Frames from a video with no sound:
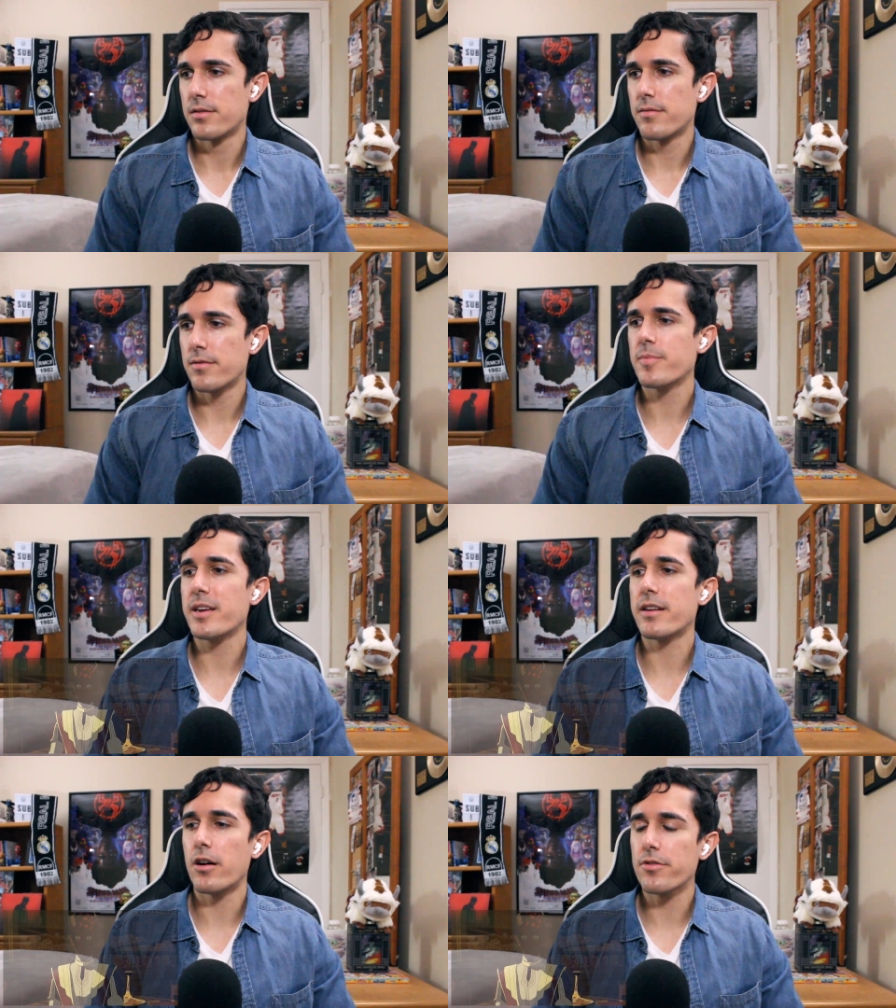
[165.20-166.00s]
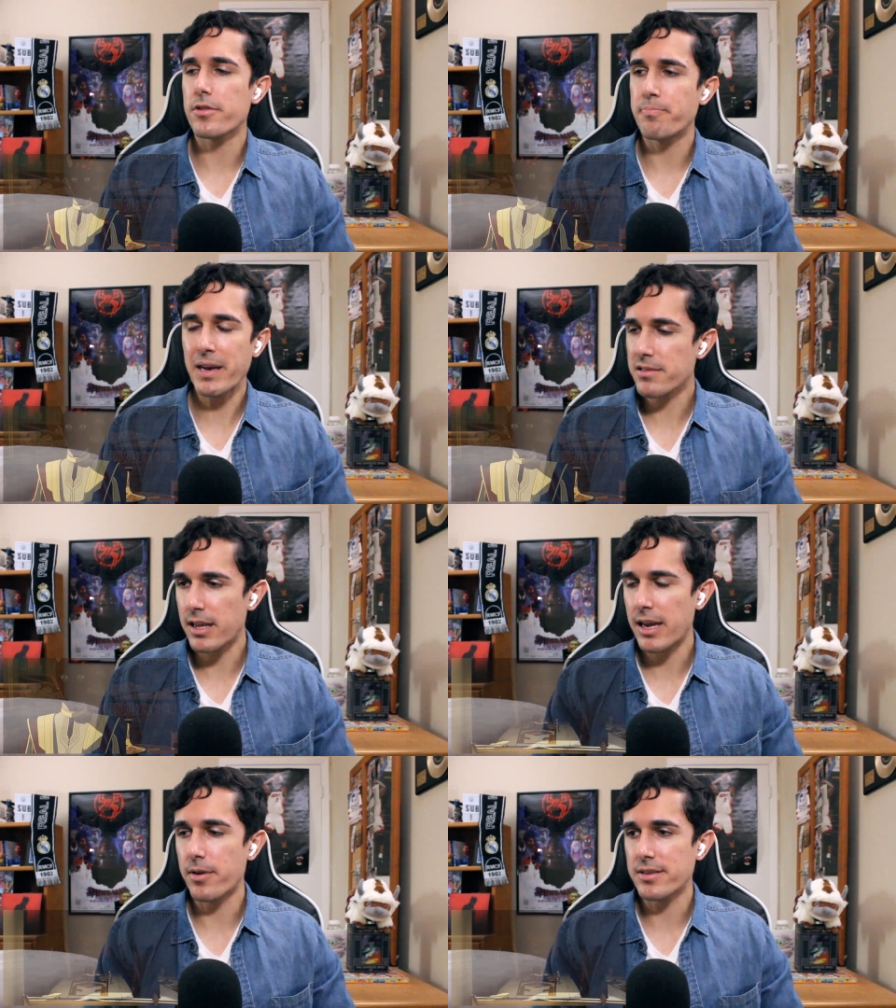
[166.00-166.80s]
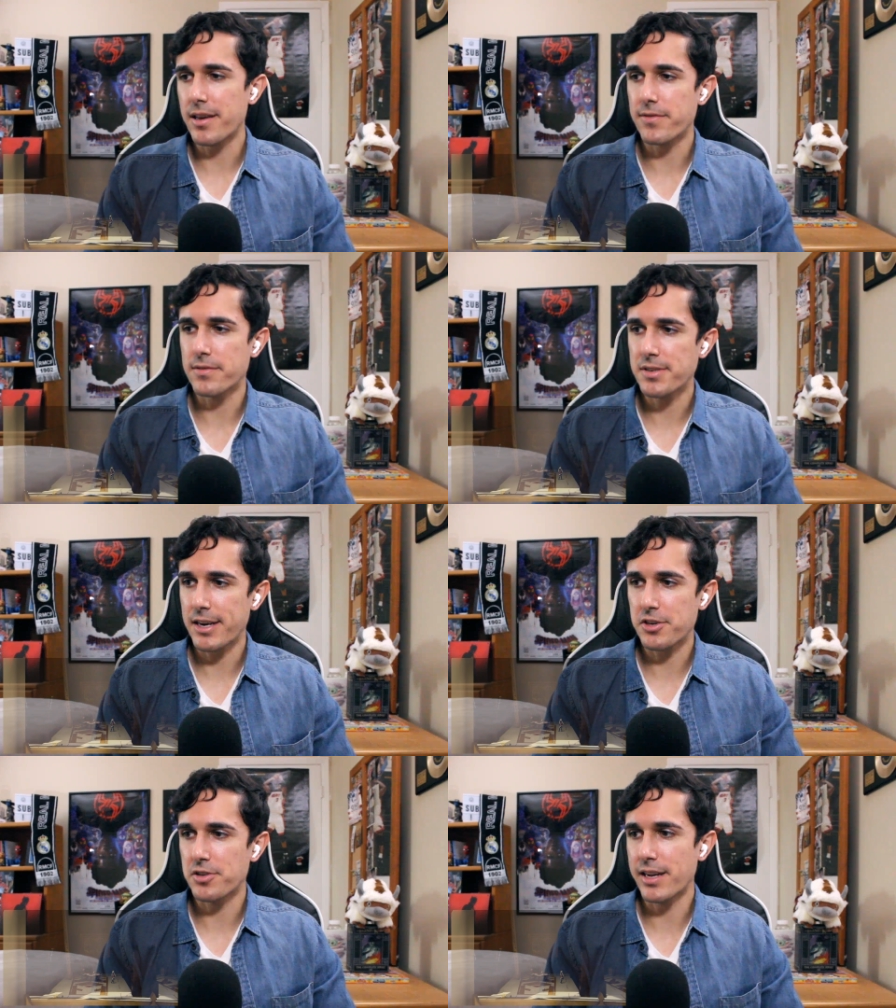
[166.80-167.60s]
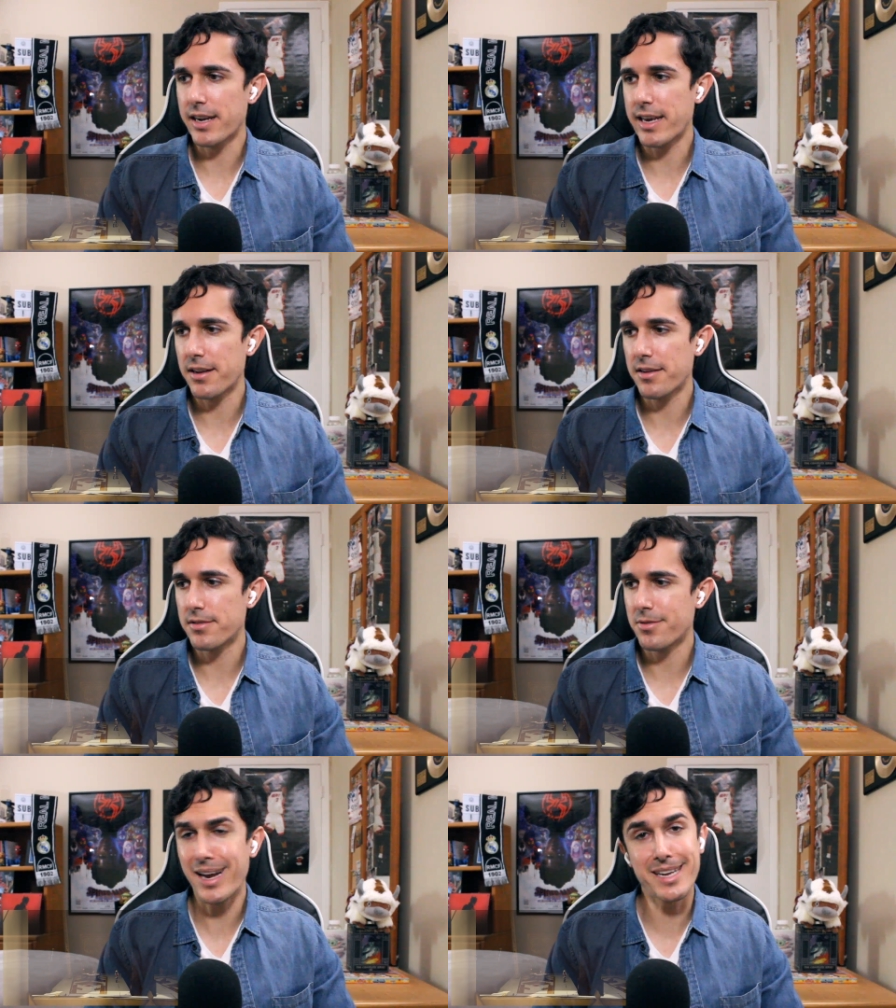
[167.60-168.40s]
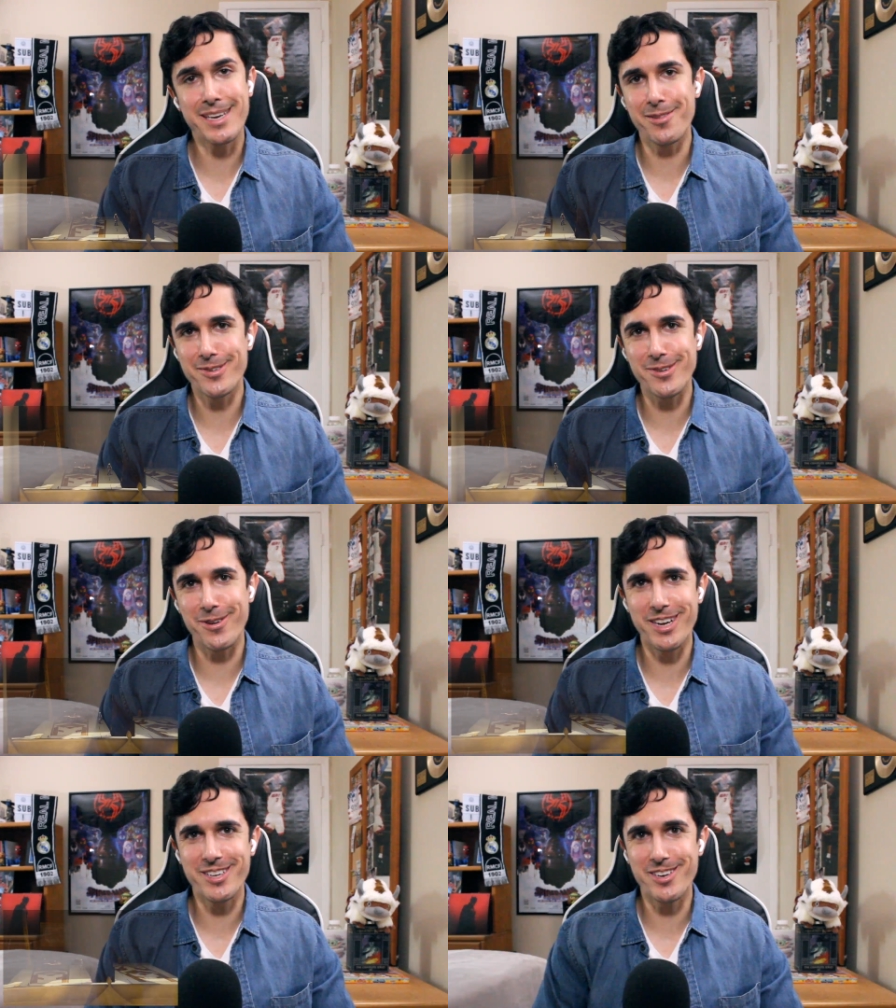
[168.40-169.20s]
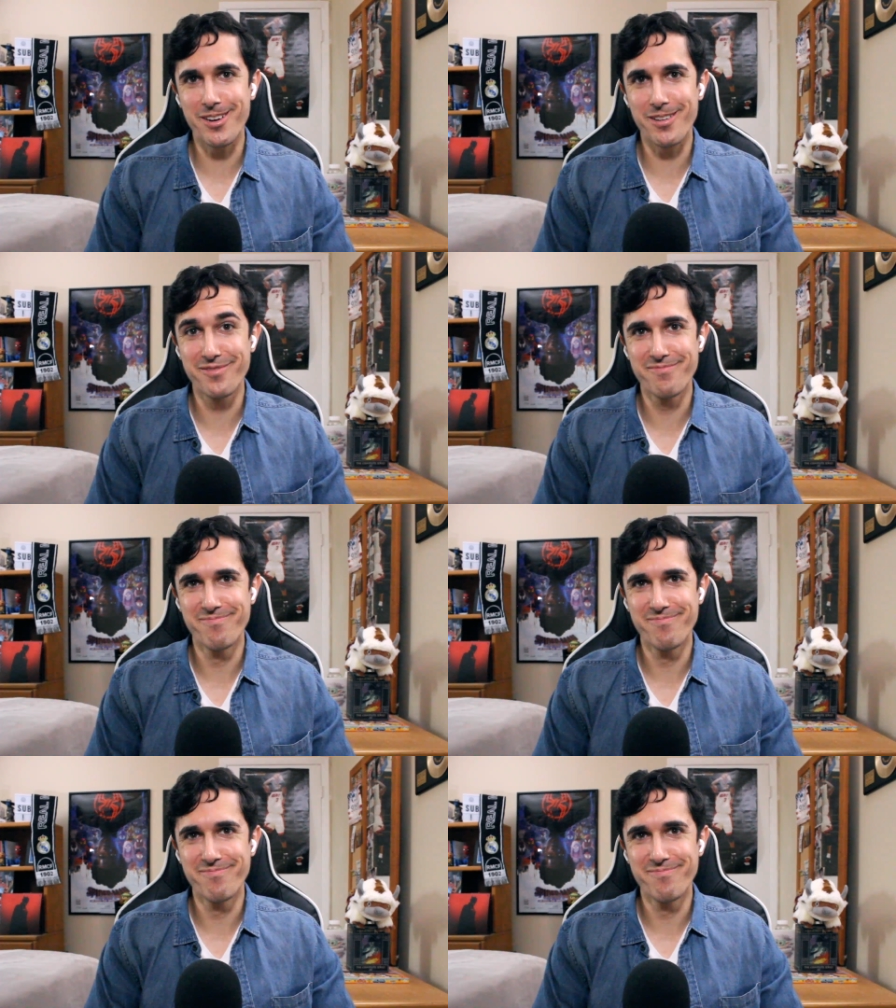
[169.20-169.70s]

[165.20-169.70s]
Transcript: What do you mean? All the best libraries have a section dedicated to how to kill a Star-Touch Elf.